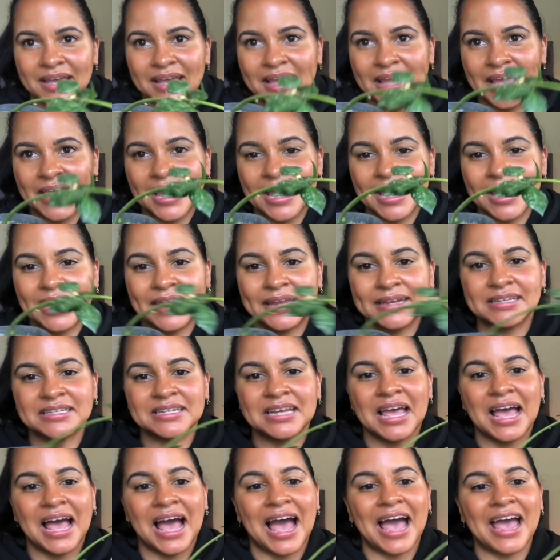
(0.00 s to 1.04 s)
And
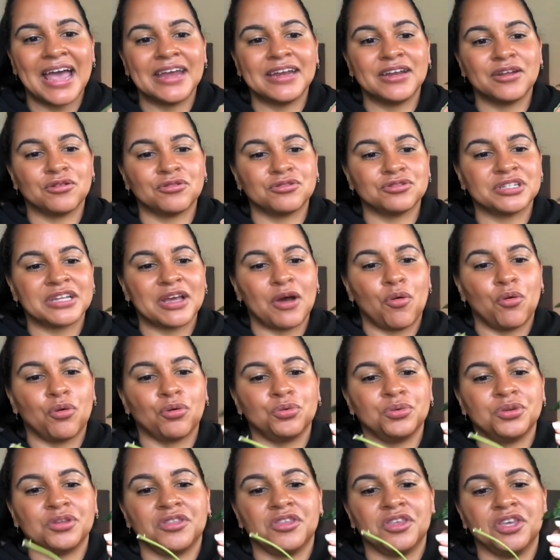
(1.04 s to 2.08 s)
I don't
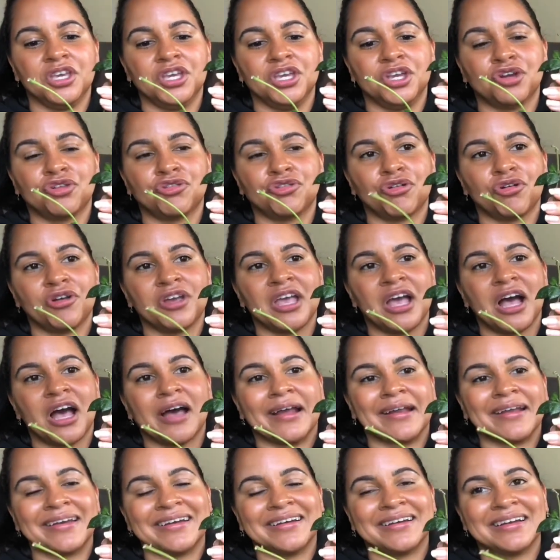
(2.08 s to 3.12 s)
own the
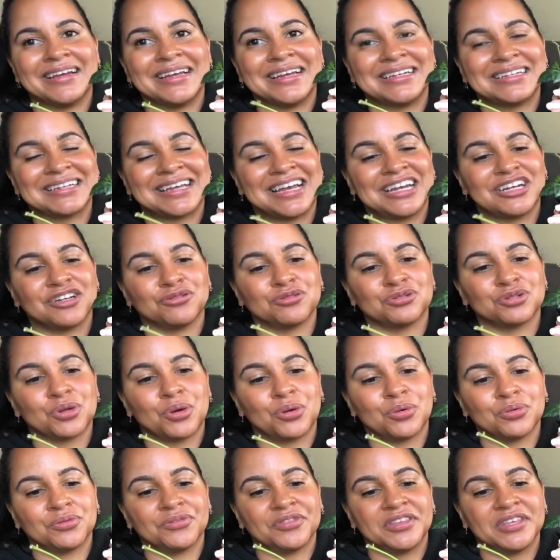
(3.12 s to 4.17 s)
Koreana and I don't
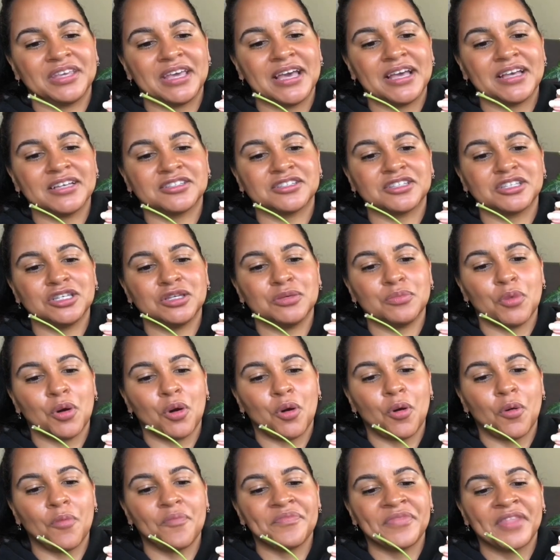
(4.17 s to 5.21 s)
own the
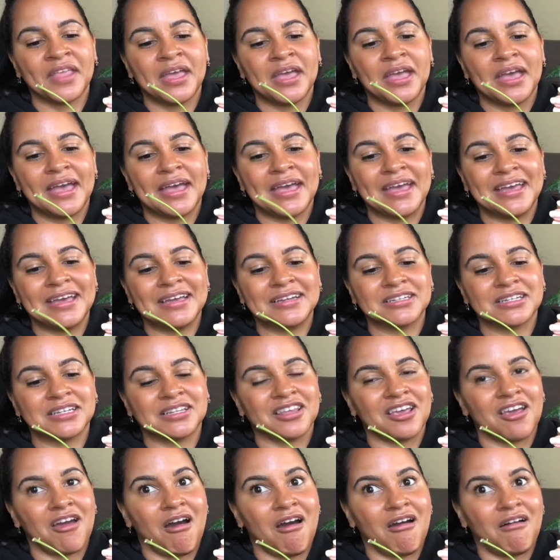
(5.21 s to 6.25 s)
Eskimo, and
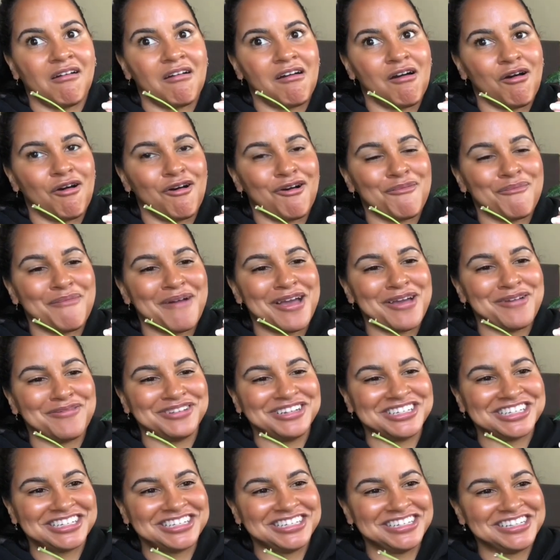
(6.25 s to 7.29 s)
they are on my
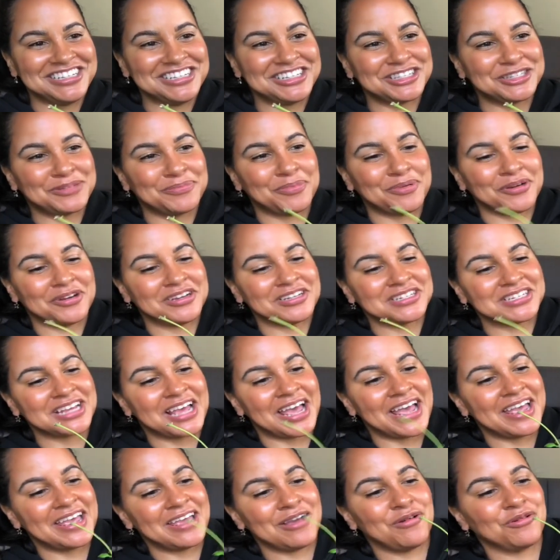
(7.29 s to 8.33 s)
wish list, but
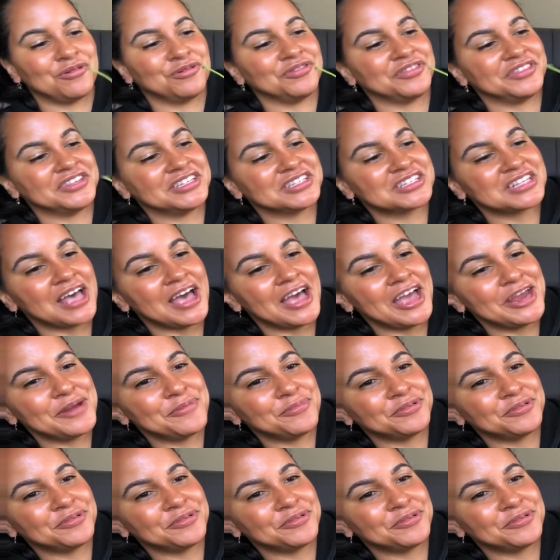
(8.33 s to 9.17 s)
I own this hybrid.